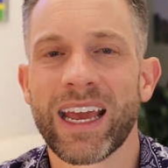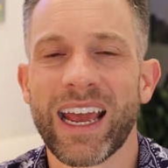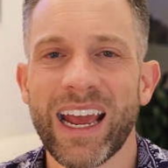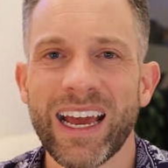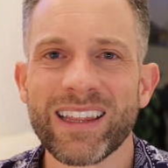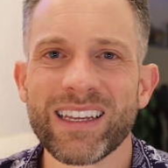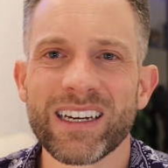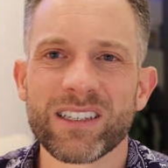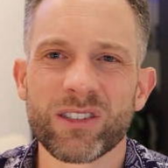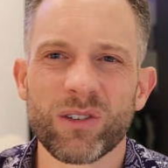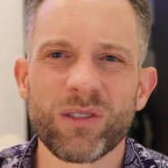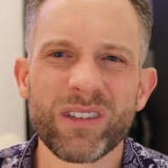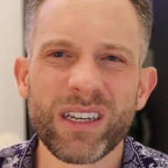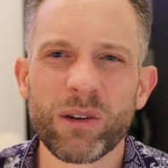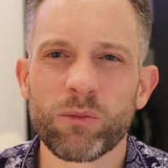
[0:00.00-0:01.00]
and that it's
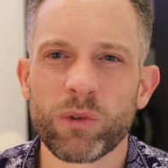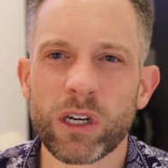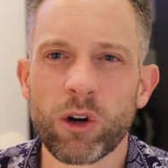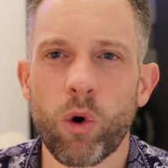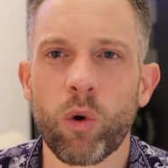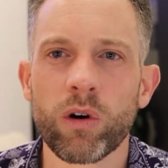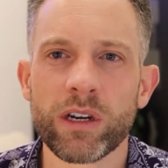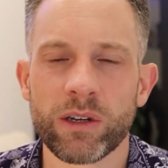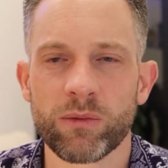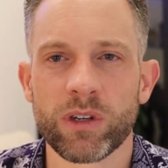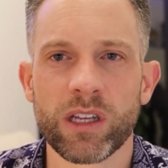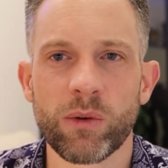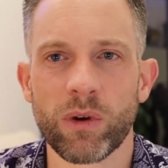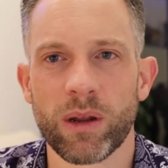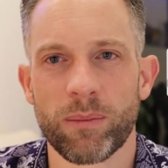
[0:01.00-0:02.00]
only recording
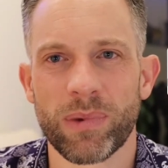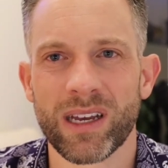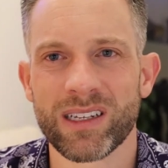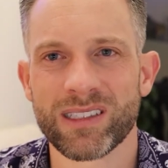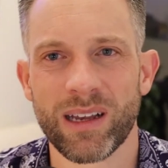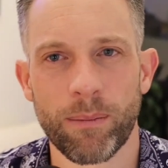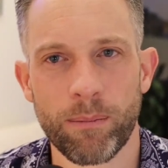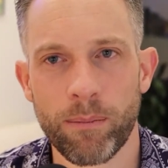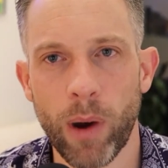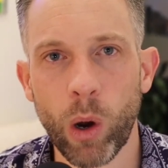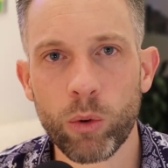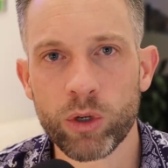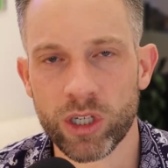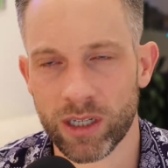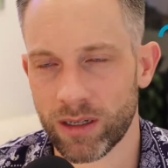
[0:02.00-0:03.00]
really when it picks up
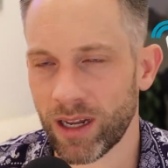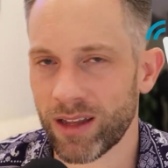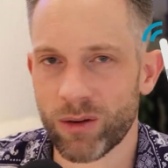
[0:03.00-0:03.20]
motion.